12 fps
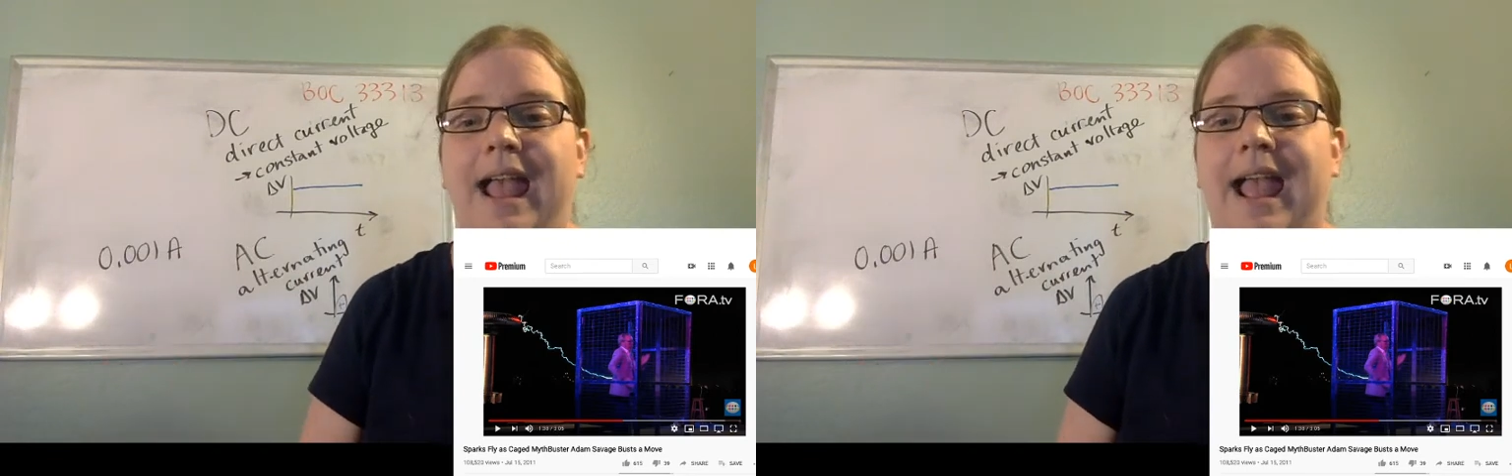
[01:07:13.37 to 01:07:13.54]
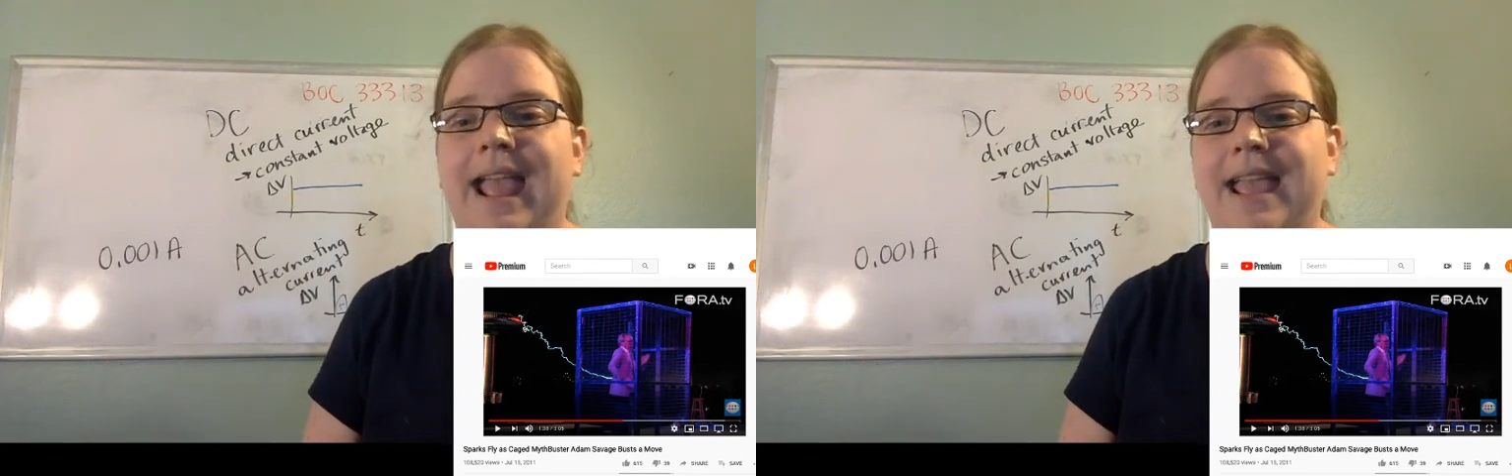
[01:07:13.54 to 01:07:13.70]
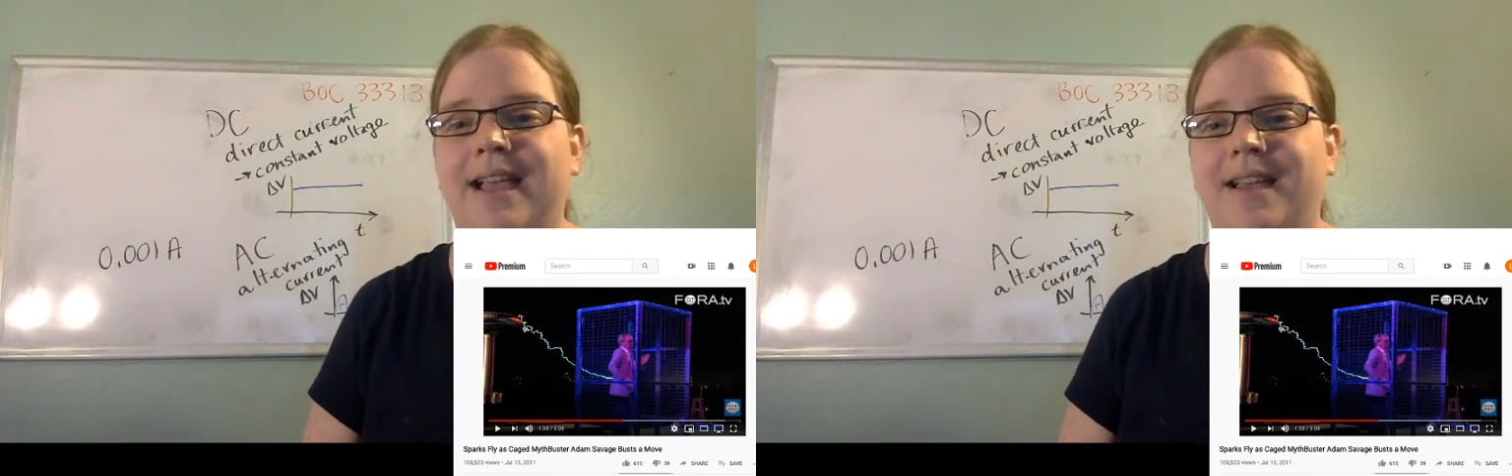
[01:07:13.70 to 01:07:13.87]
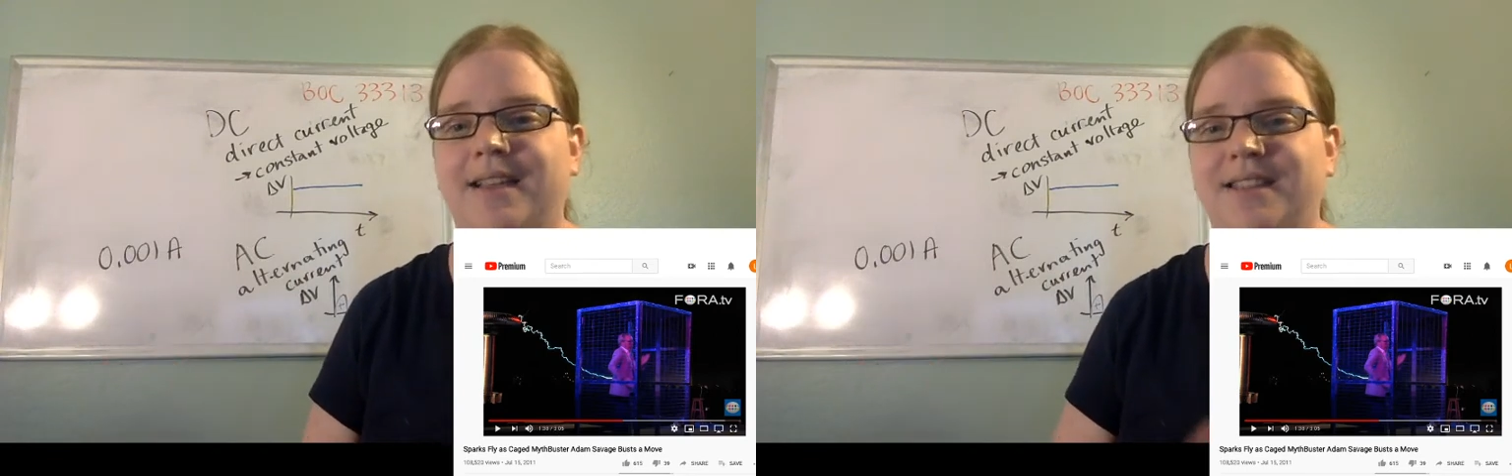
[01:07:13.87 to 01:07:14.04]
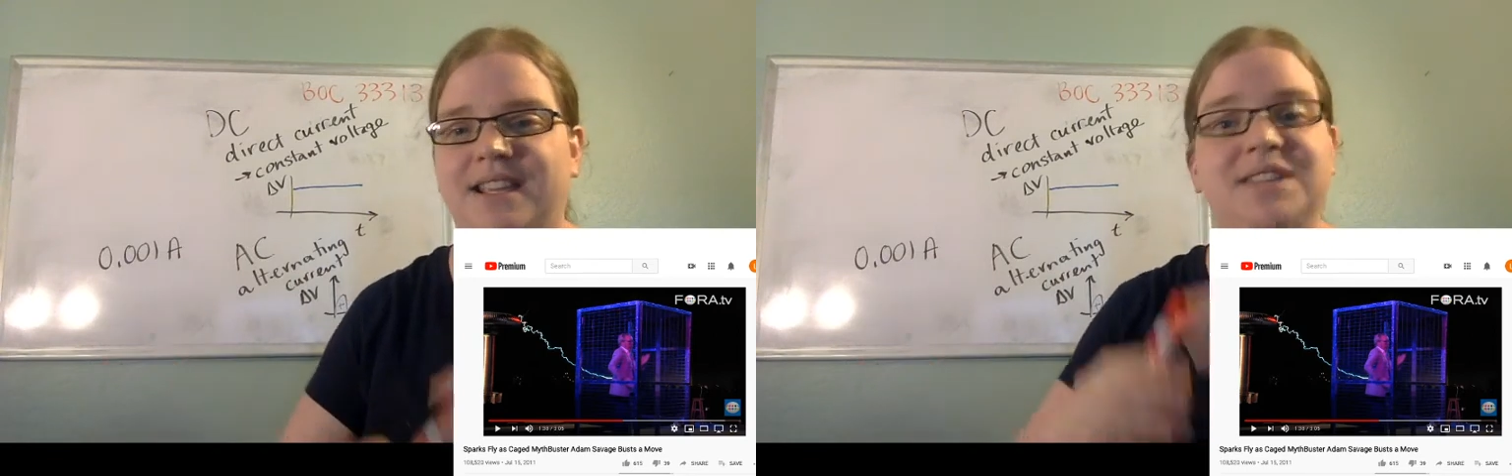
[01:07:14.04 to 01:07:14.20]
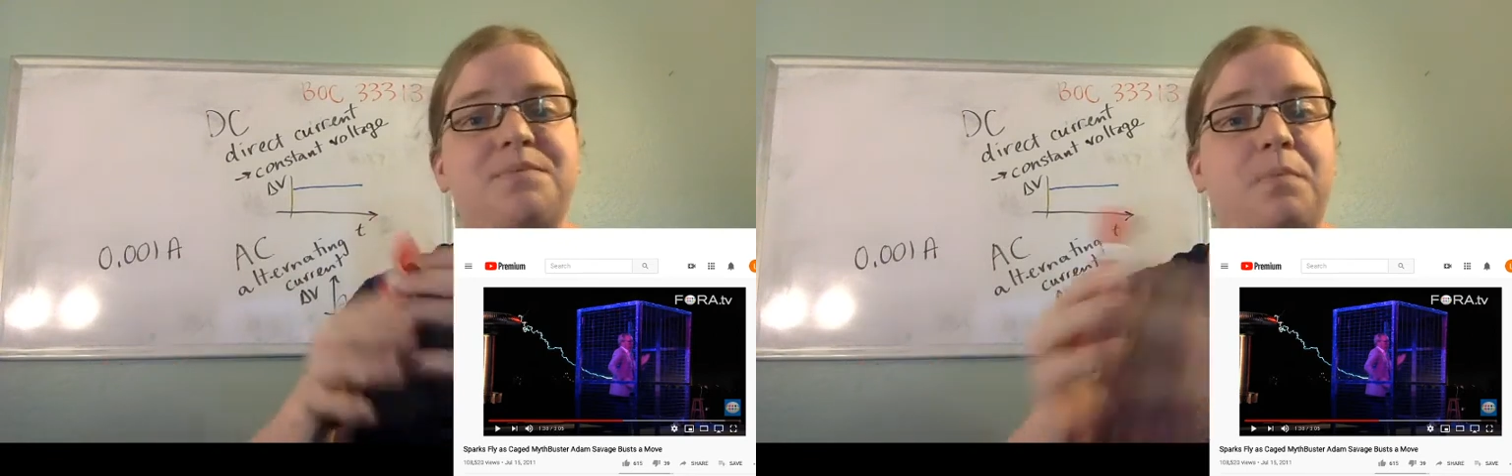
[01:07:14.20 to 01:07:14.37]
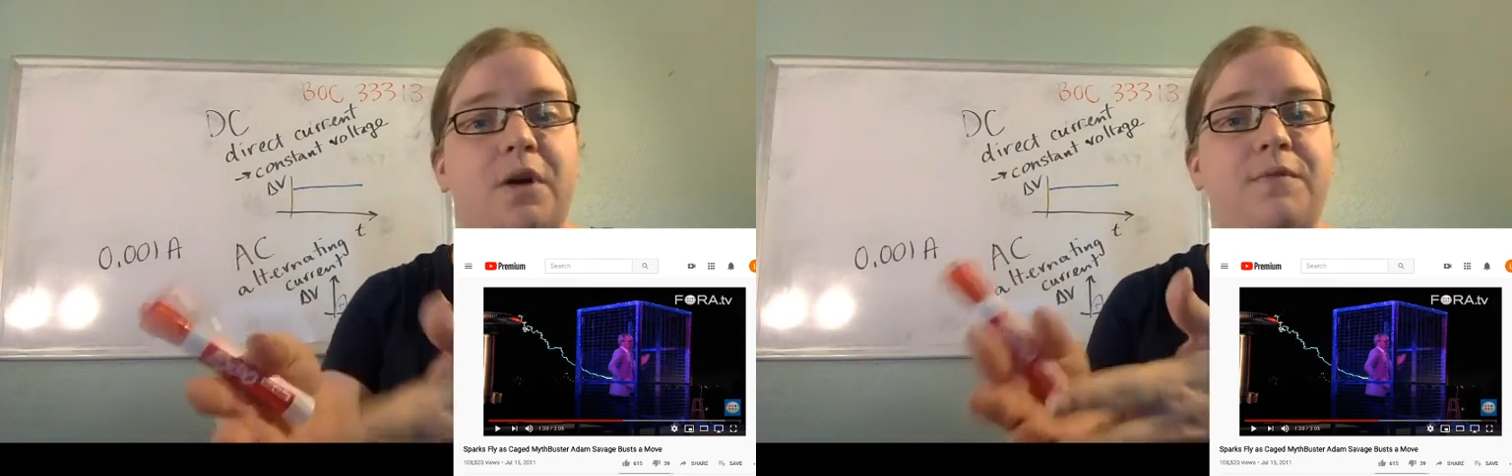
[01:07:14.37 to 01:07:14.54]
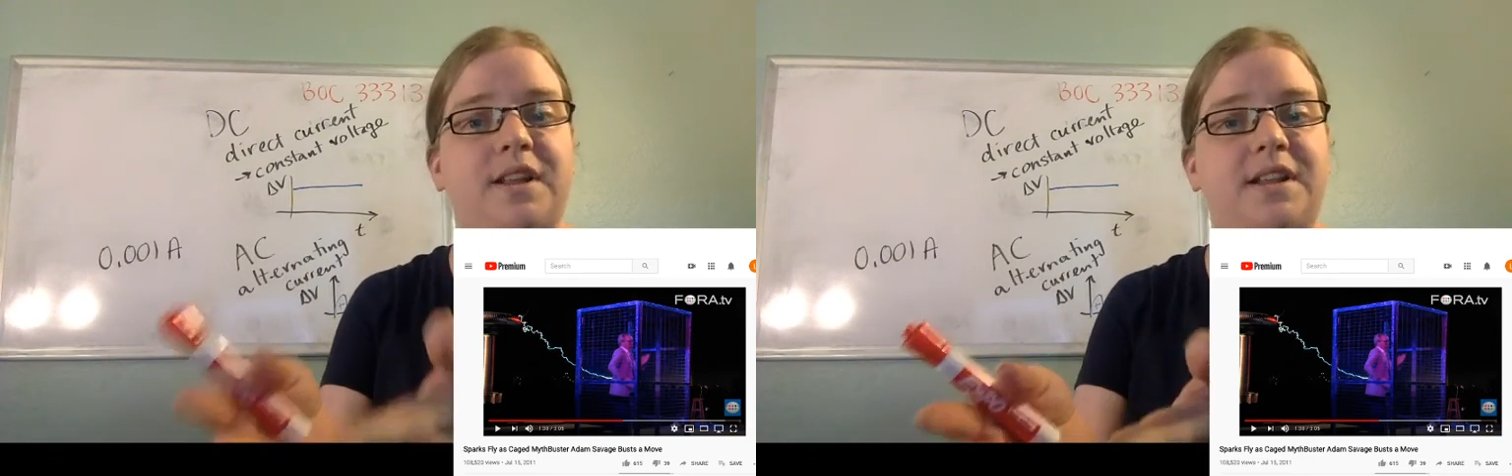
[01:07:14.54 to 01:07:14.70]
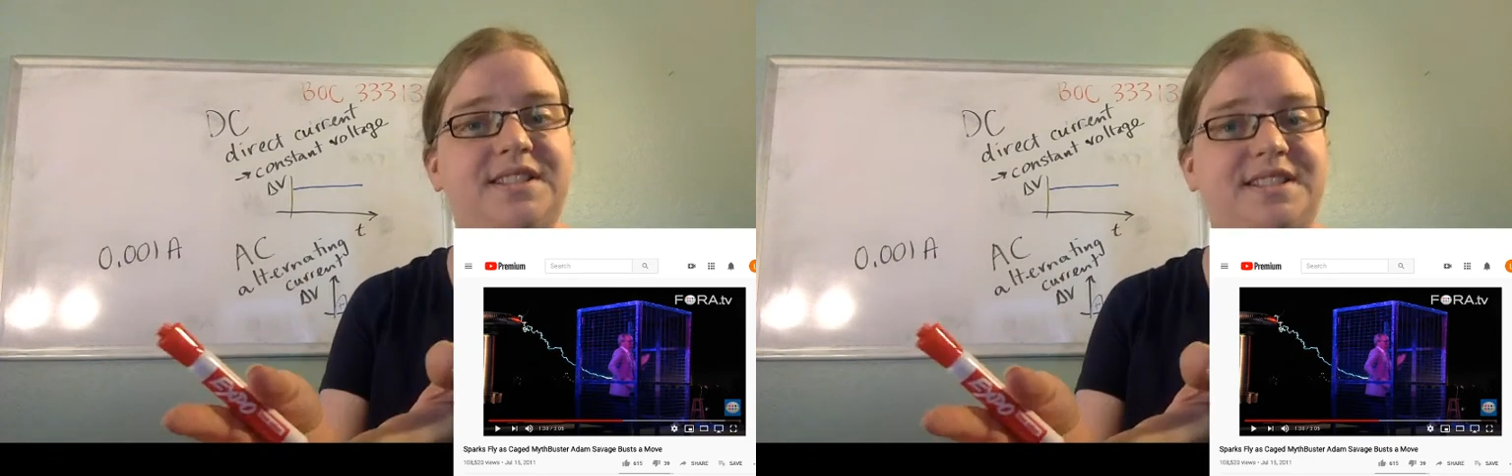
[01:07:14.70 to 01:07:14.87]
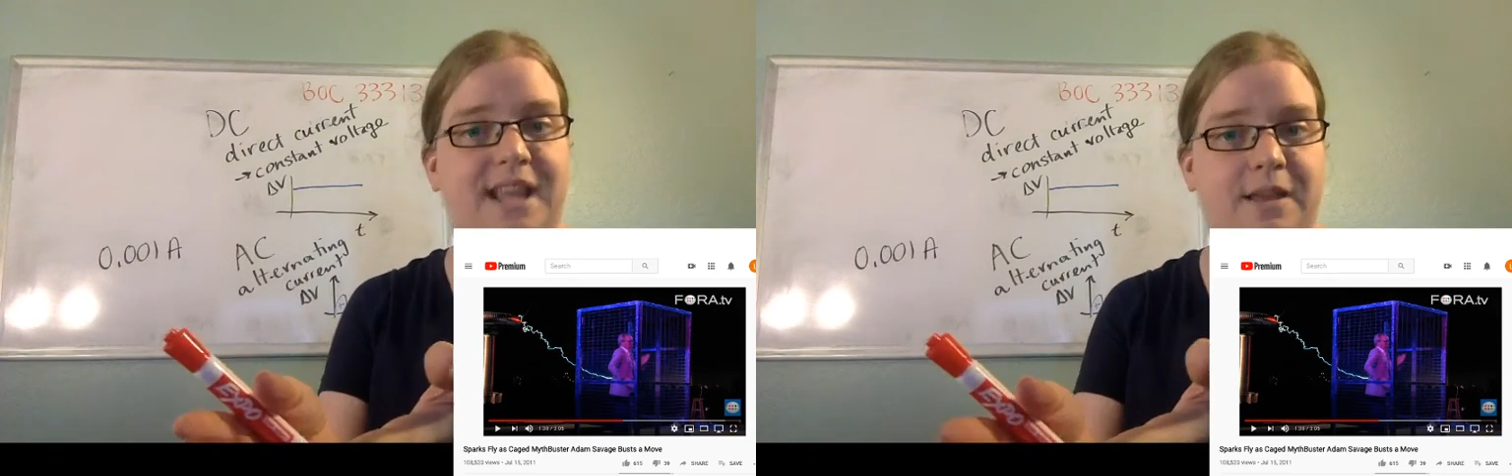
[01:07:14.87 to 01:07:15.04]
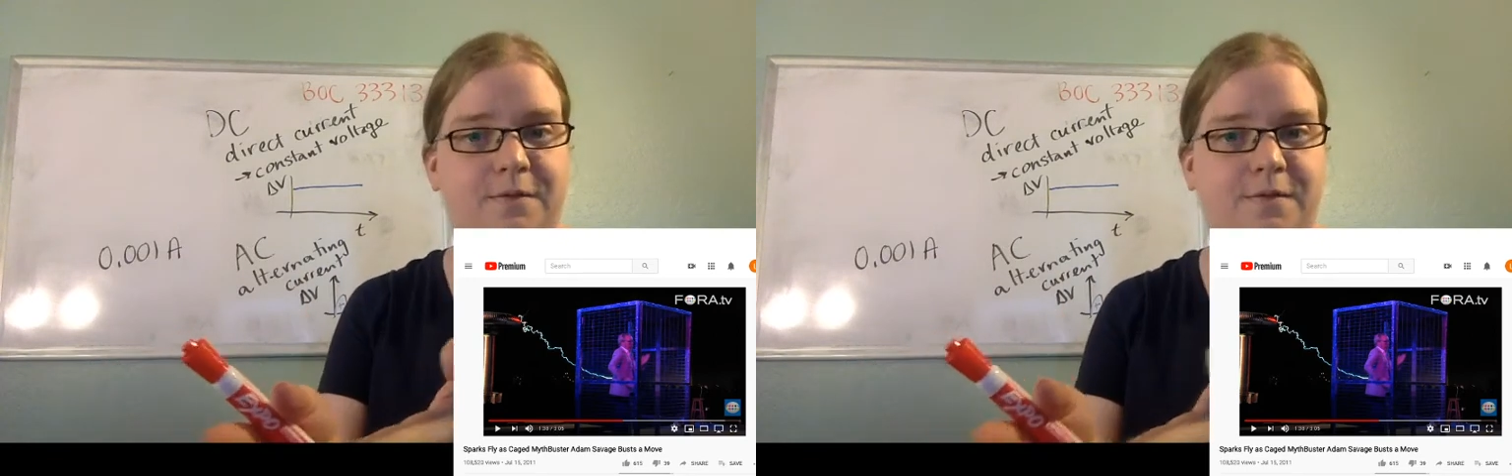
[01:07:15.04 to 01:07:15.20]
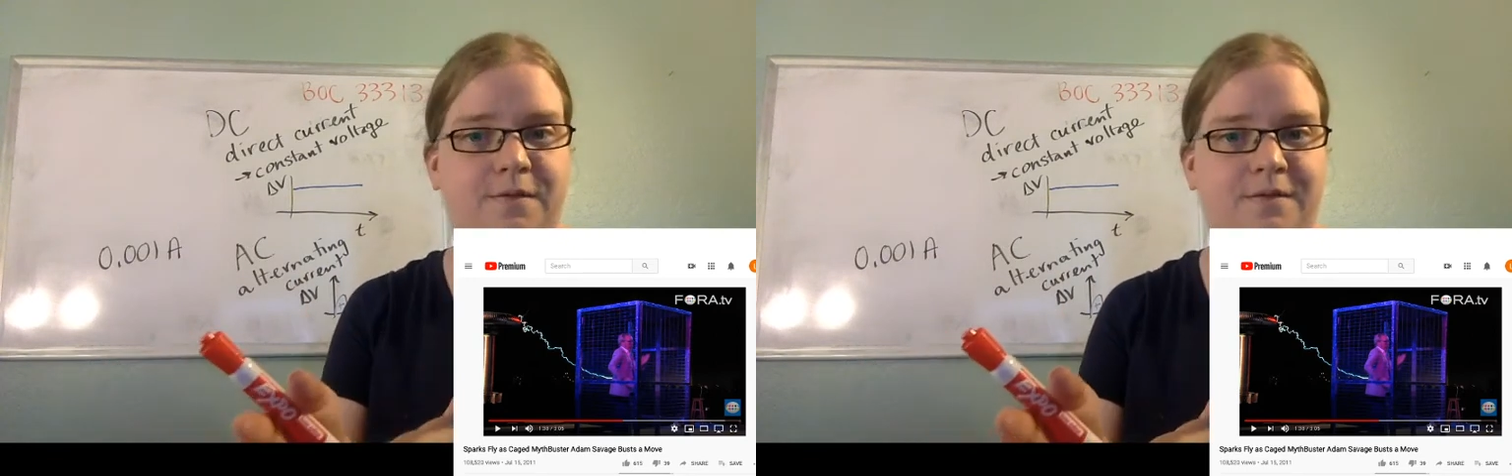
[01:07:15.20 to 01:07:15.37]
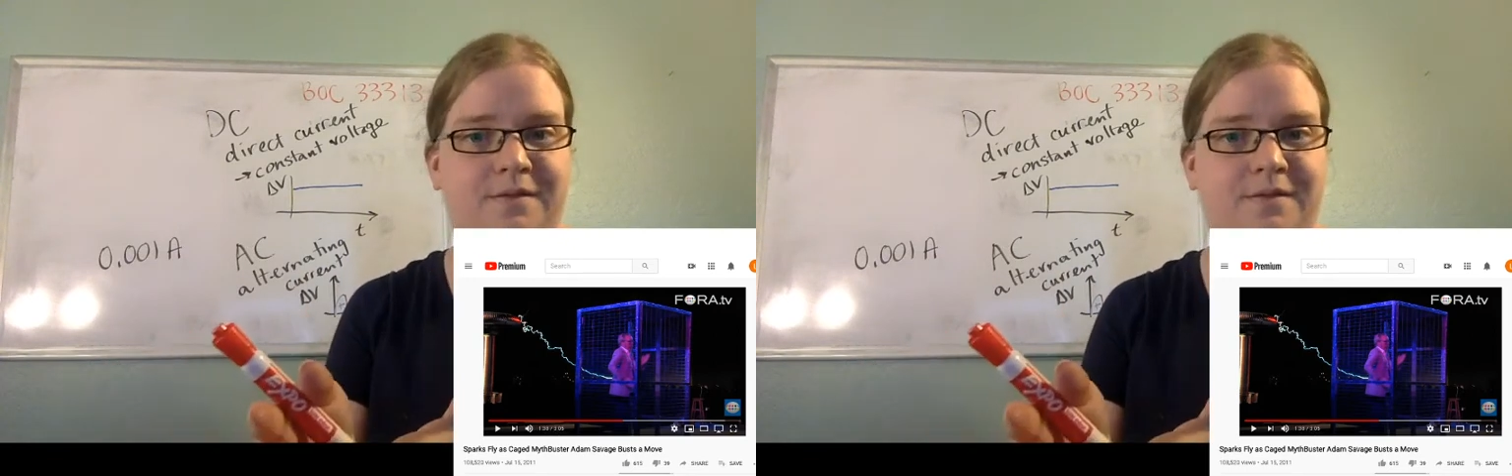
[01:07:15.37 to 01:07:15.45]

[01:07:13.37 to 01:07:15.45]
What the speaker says: and he's perfectly safe